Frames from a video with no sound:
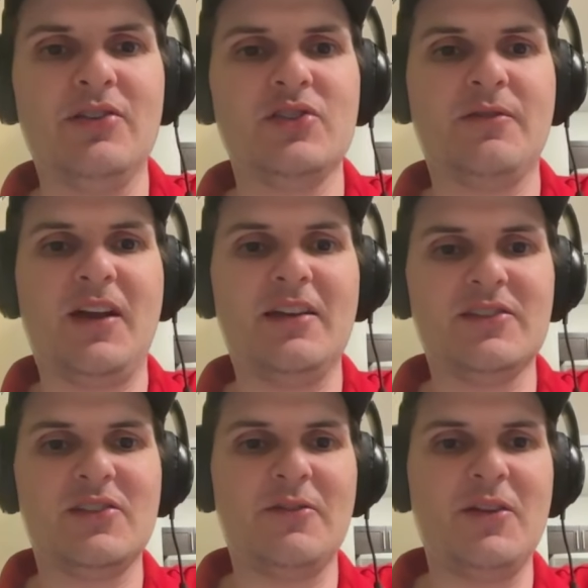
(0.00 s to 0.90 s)
So if I,
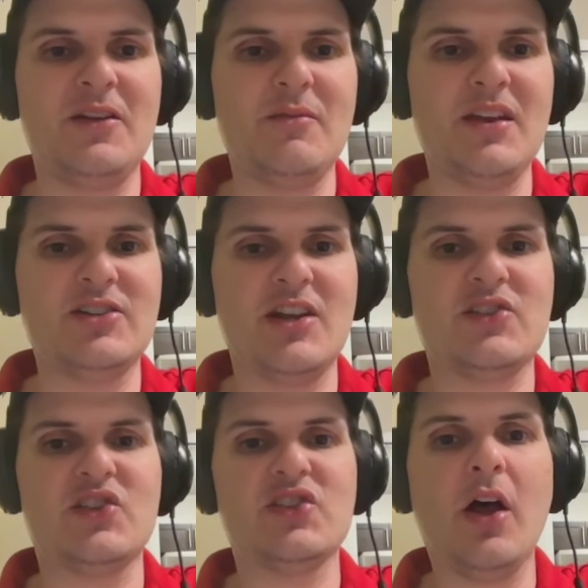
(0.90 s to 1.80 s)
so if you give me a chance
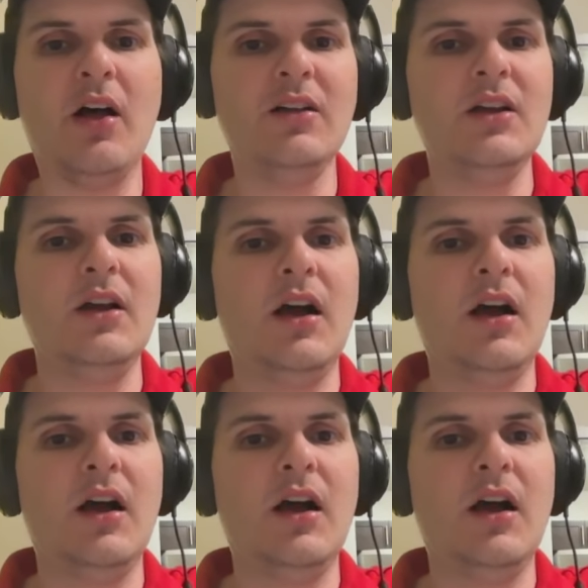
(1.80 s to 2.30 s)
to stall,